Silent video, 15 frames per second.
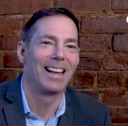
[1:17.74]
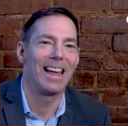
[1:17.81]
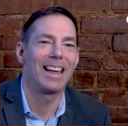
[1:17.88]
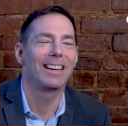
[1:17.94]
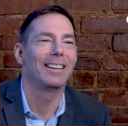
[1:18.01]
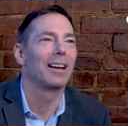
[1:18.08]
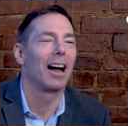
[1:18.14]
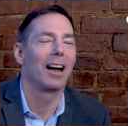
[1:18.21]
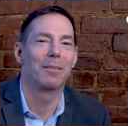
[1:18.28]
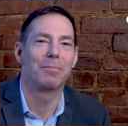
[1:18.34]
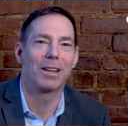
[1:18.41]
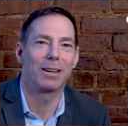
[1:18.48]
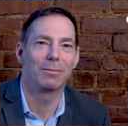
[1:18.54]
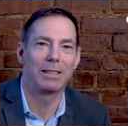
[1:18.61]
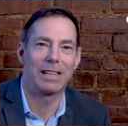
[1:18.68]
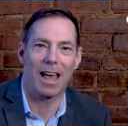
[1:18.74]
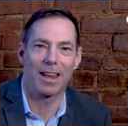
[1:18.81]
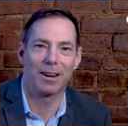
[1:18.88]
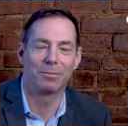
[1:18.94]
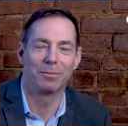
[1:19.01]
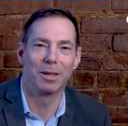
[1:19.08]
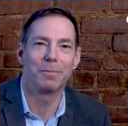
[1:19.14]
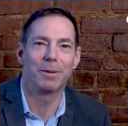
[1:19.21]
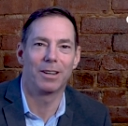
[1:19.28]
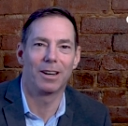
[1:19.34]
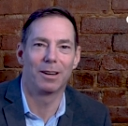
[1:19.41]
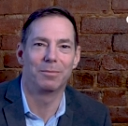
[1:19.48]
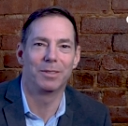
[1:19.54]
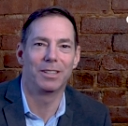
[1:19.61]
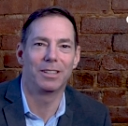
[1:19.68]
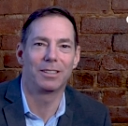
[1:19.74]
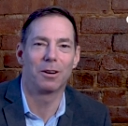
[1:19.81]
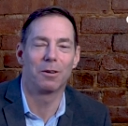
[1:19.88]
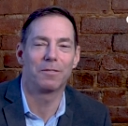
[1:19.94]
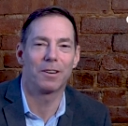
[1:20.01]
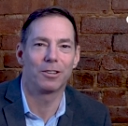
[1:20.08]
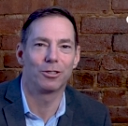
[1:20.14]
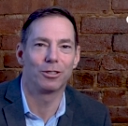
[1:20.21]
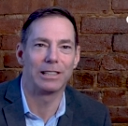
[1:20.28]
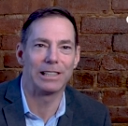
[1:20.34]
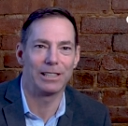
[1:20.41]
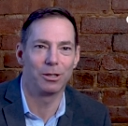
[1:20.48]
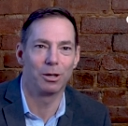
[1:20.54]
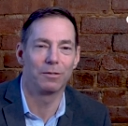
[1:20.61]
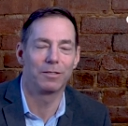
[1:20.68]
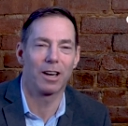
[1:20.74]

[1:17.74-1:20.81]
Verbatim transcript: Hey, uh, my name is Adam Lippin. I'm the co-founder and CEO of